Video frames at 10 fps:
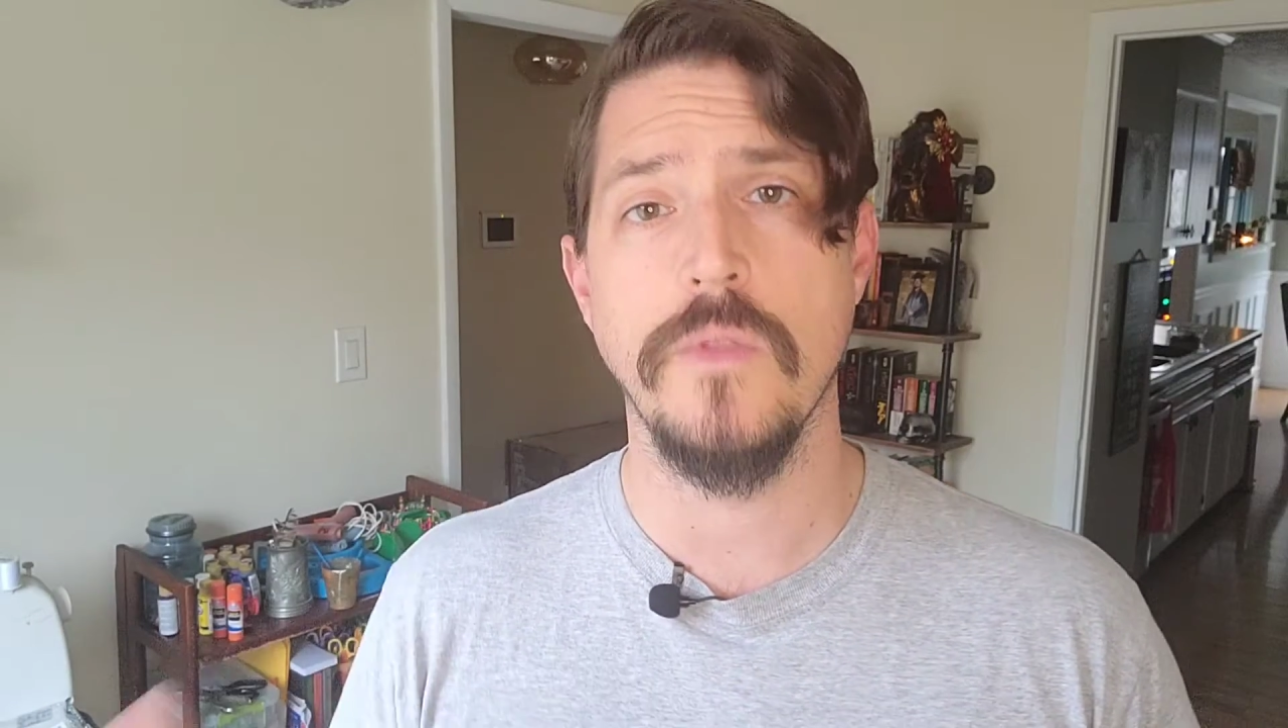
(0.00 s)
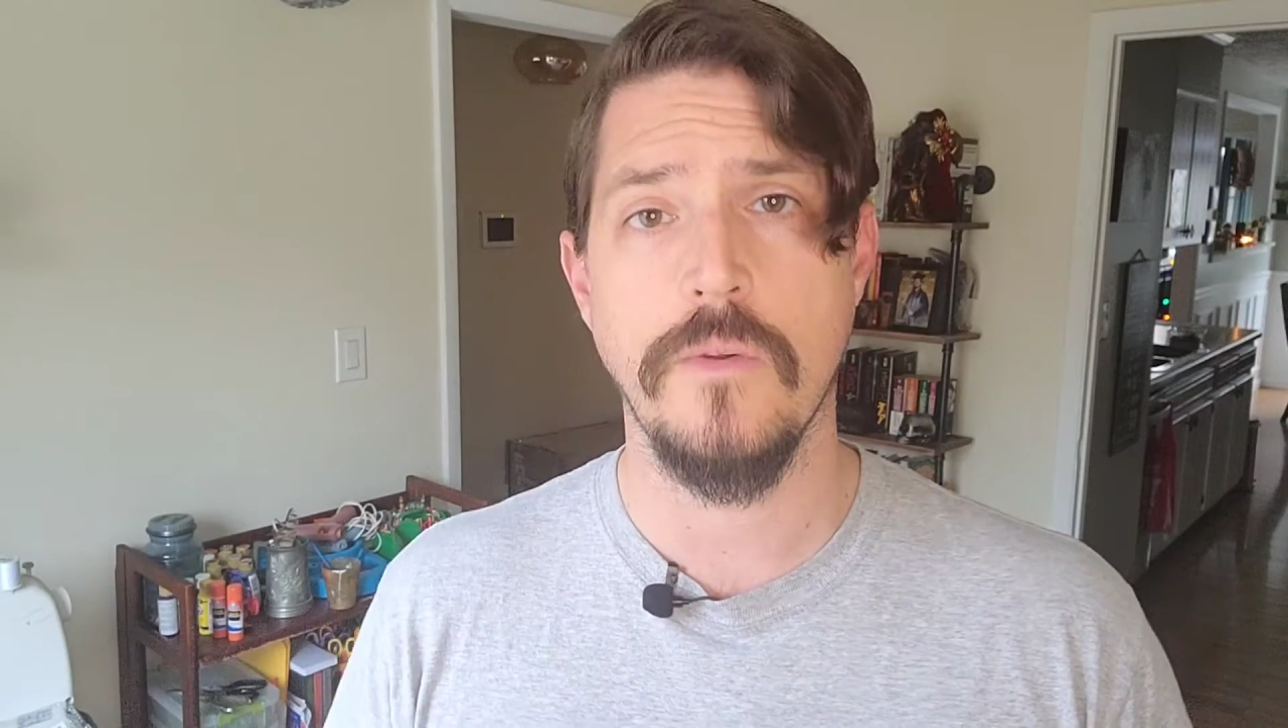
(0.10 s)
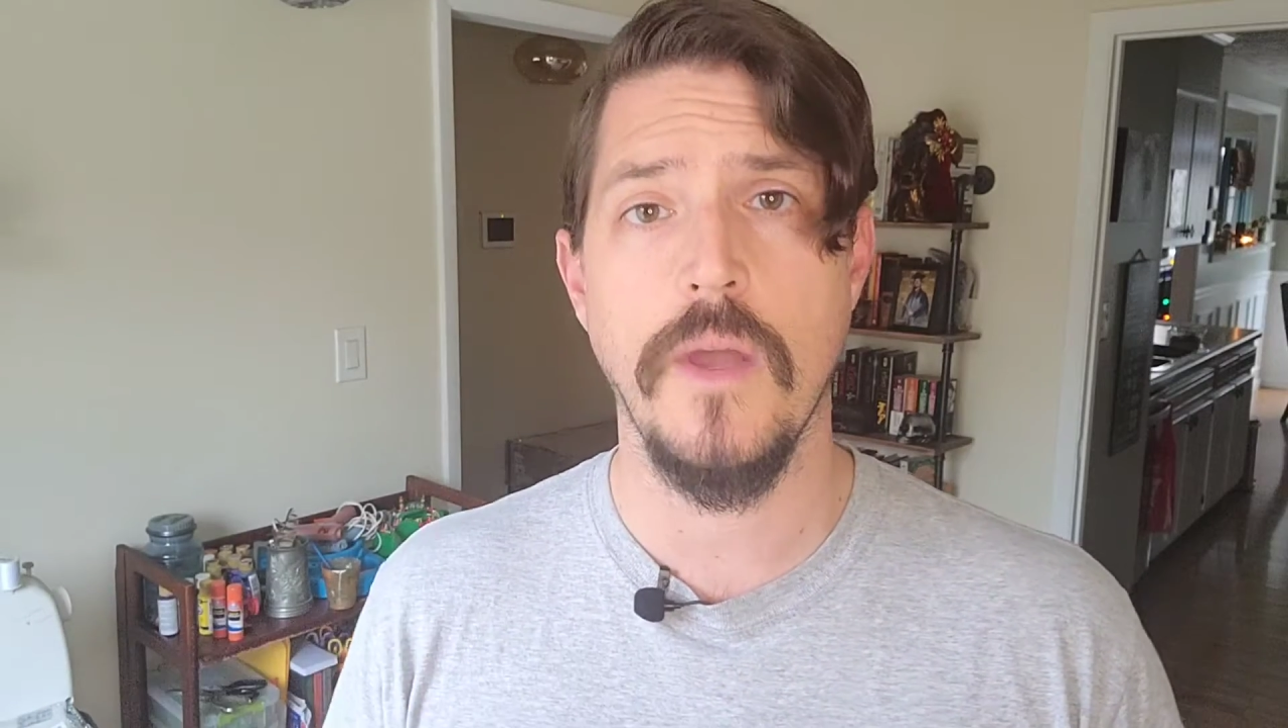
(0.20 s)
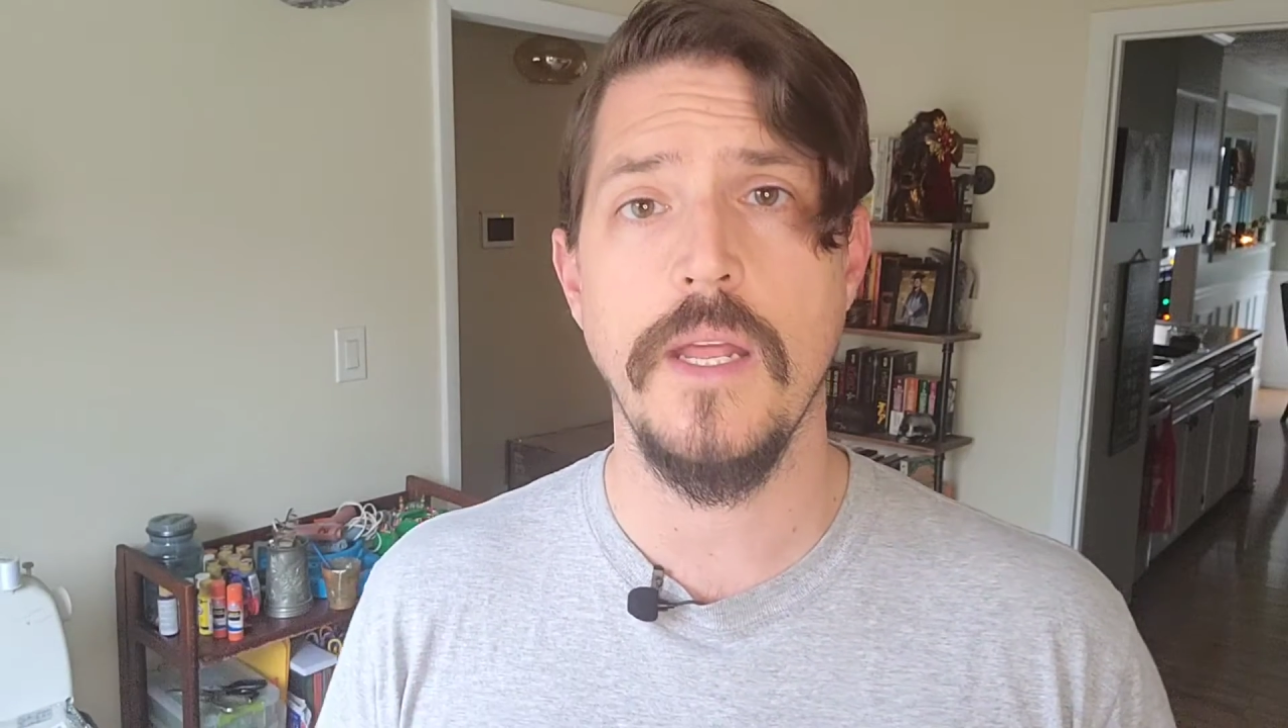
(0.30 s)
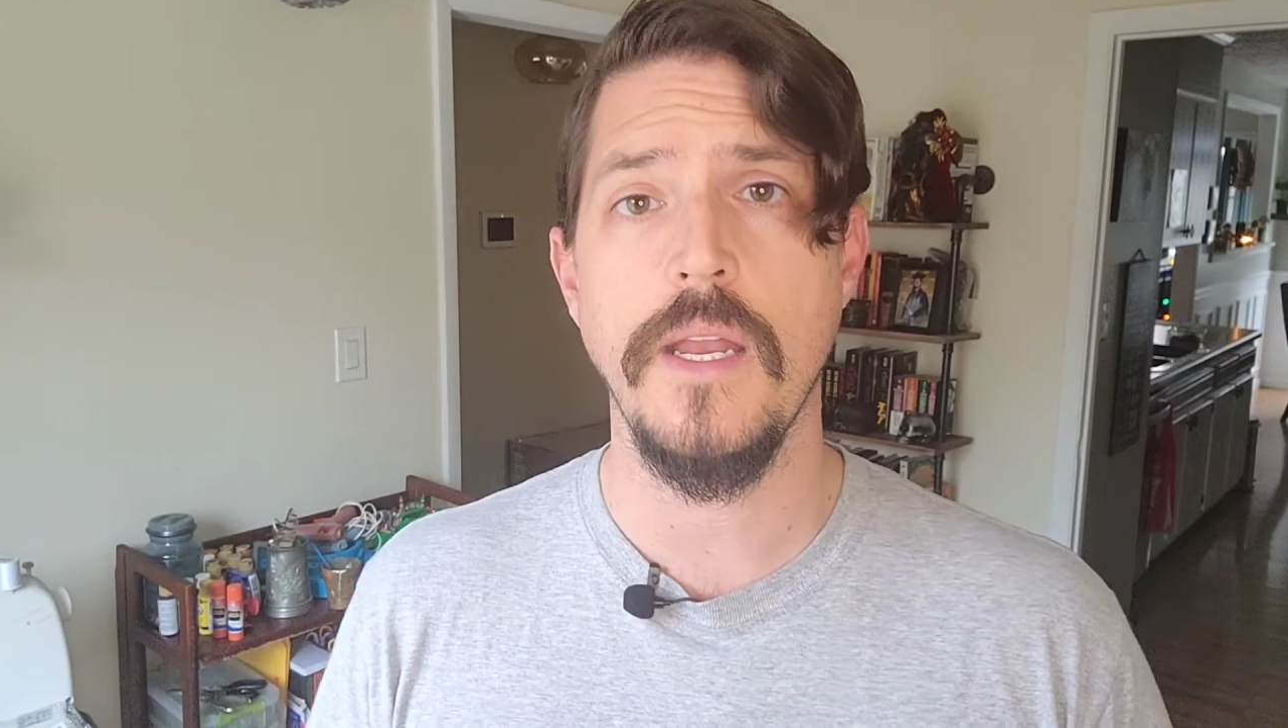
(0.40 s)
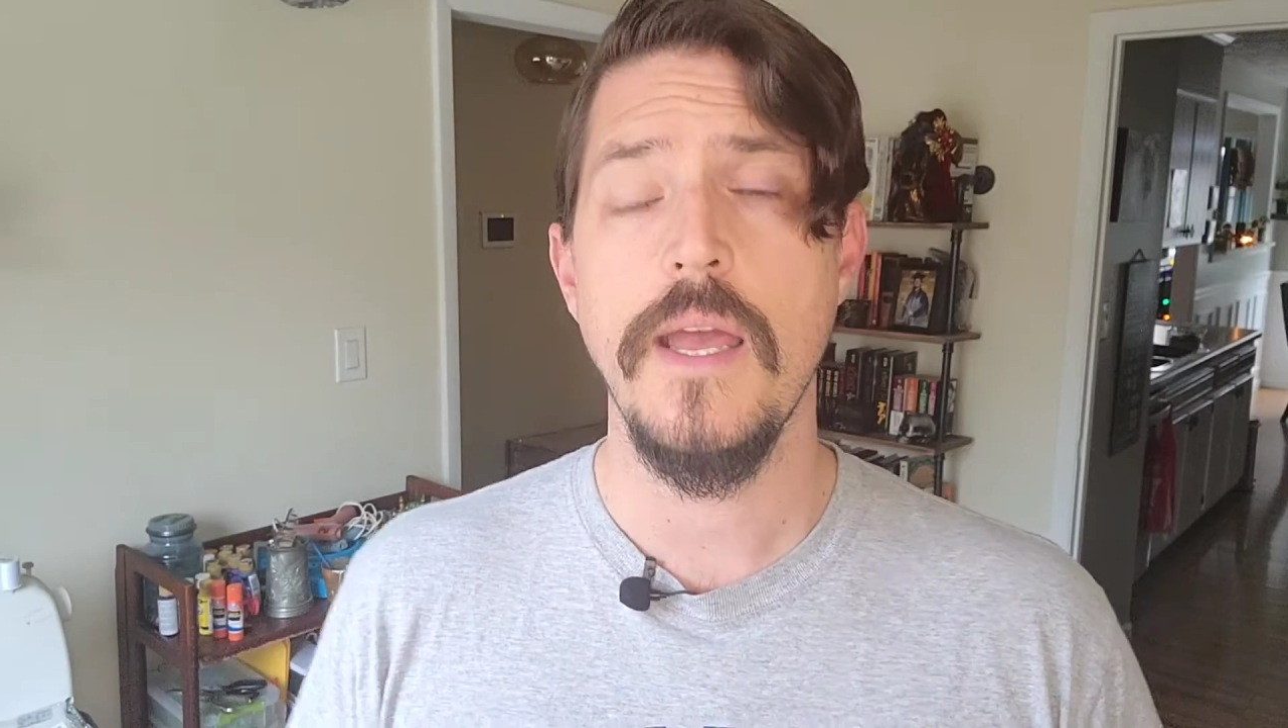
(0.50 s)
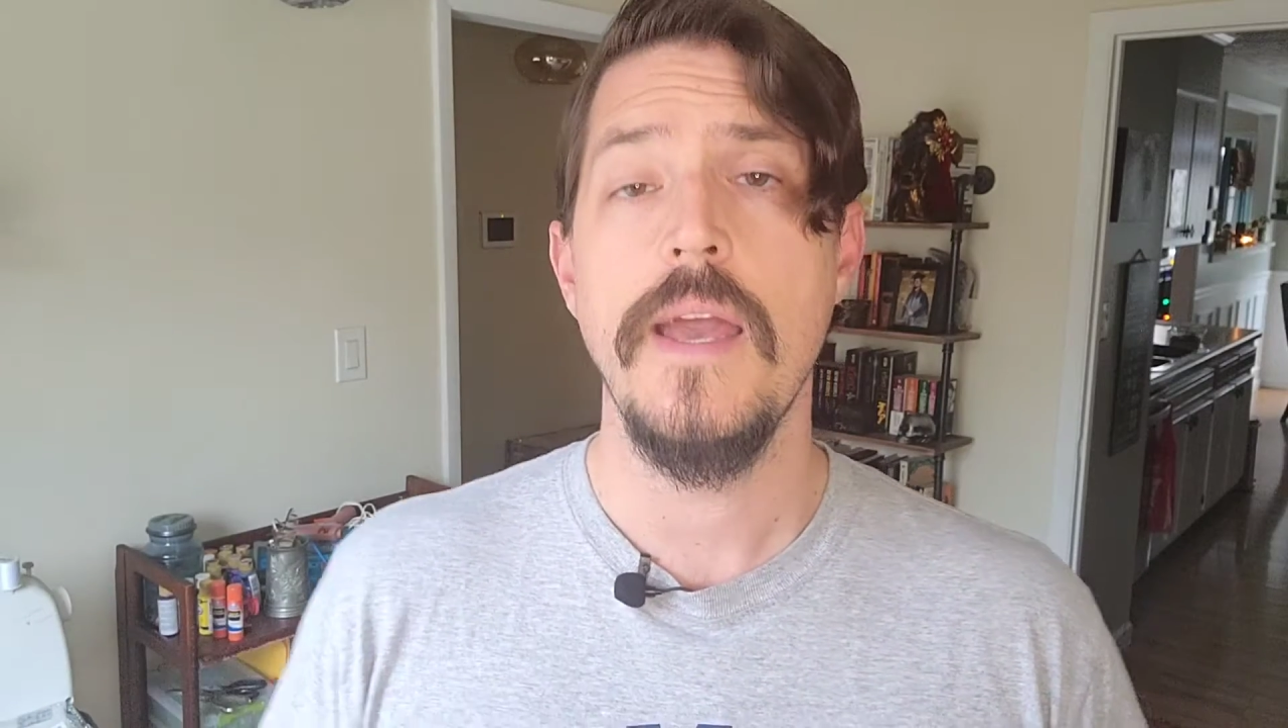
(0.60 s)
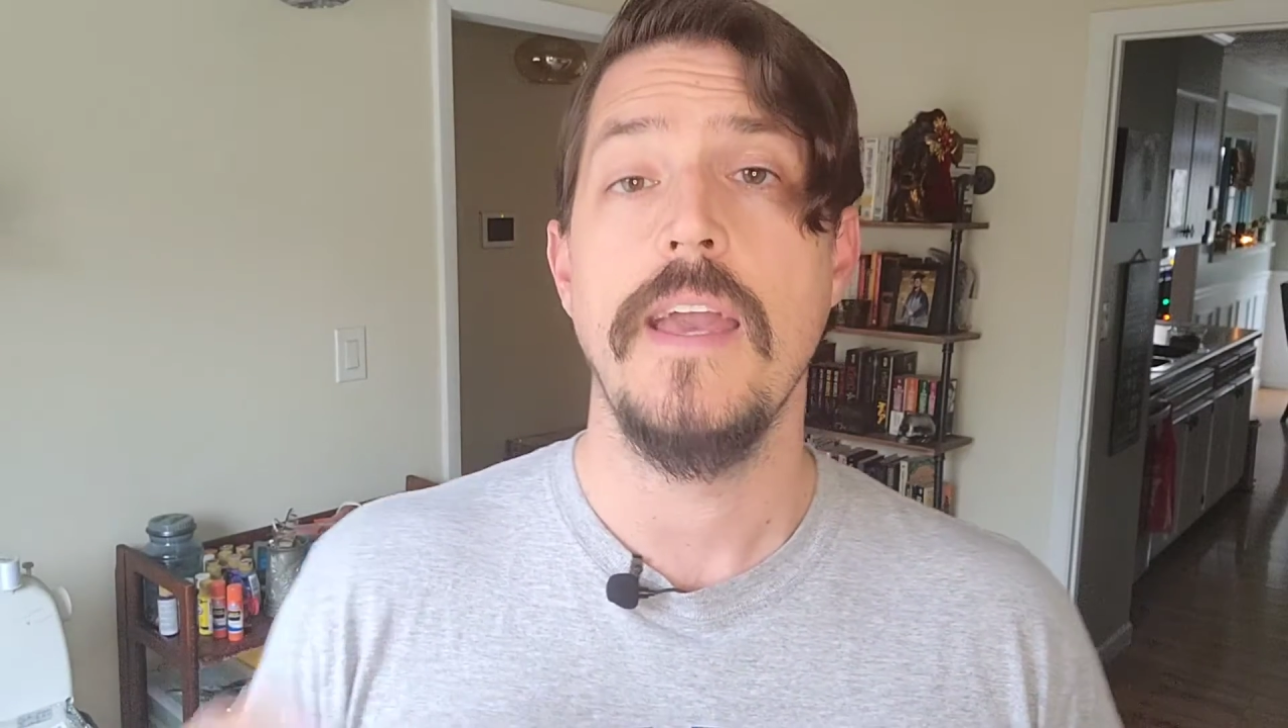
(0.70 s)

with credit.